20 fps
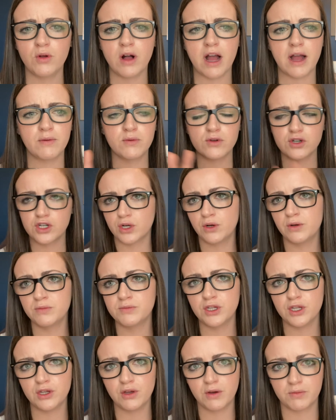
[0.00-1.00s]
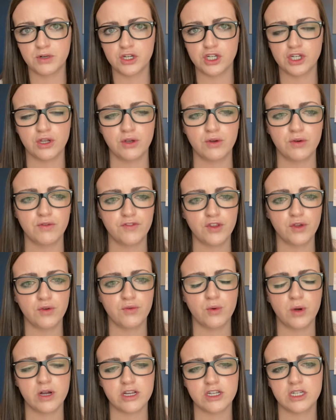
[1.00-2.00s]
I will show them to you. I'm going to show you a few
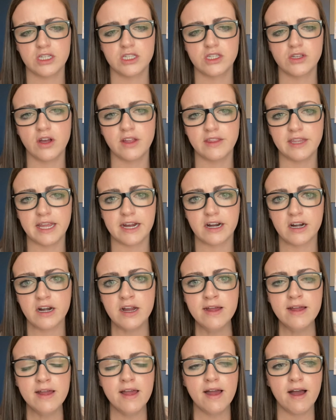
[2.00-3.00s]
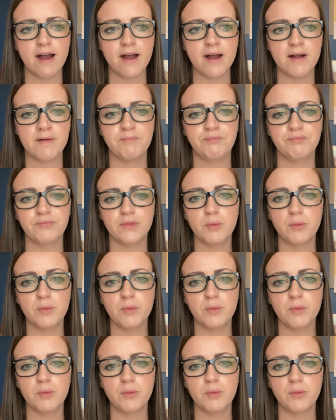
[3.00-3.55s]
questions on there um,